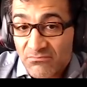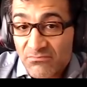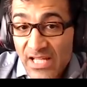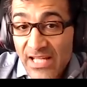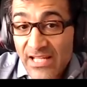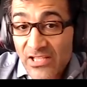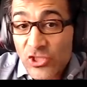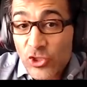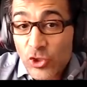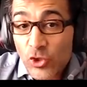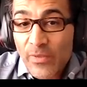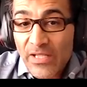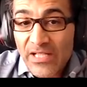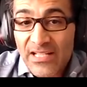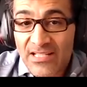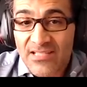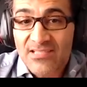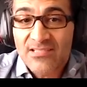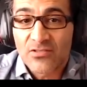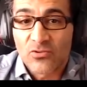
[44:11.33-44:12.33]
in human
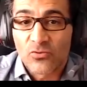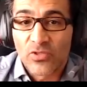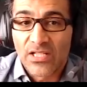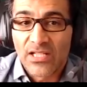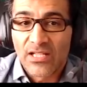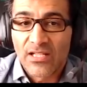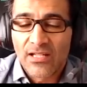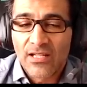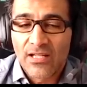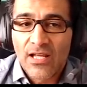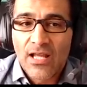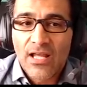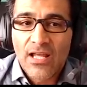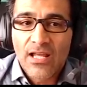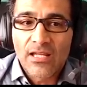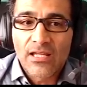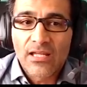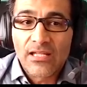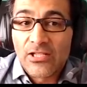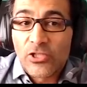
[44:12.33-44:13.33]
history,
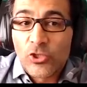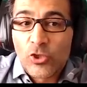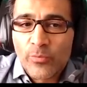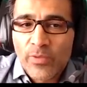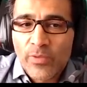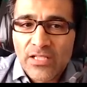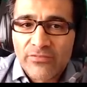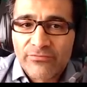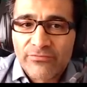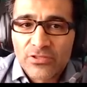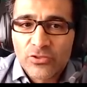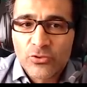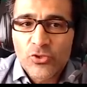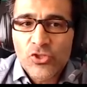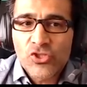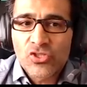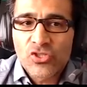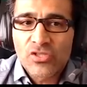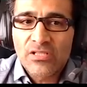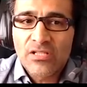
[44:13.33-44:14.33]
in human
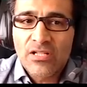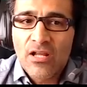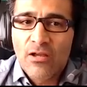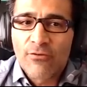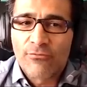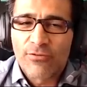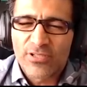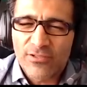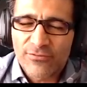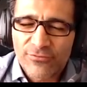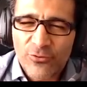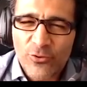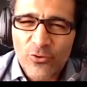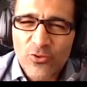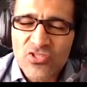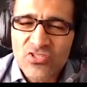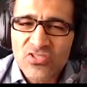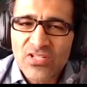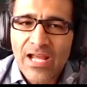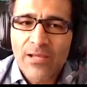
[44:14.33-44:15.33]
evolution, for the
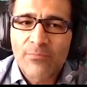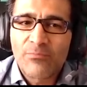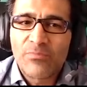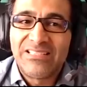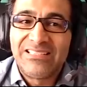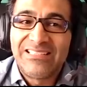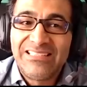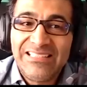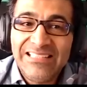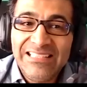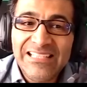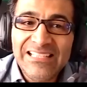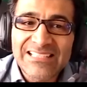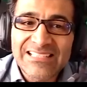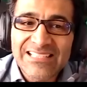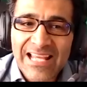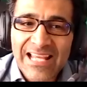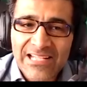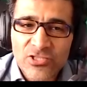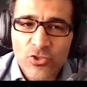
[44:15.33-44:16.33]
first time,
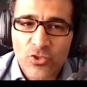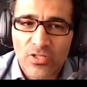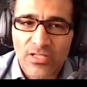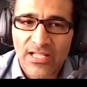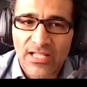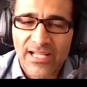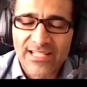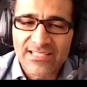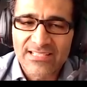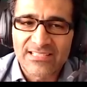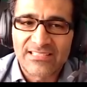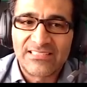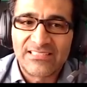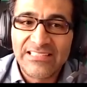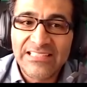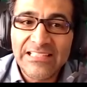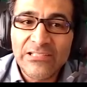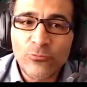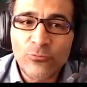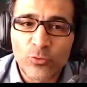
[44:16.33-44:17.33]
decentralize,
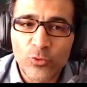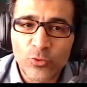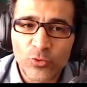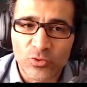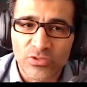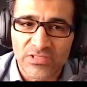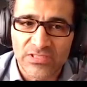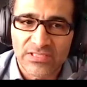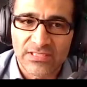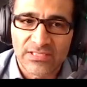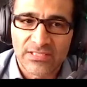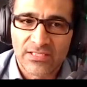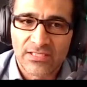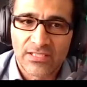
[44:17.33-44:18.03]
deroot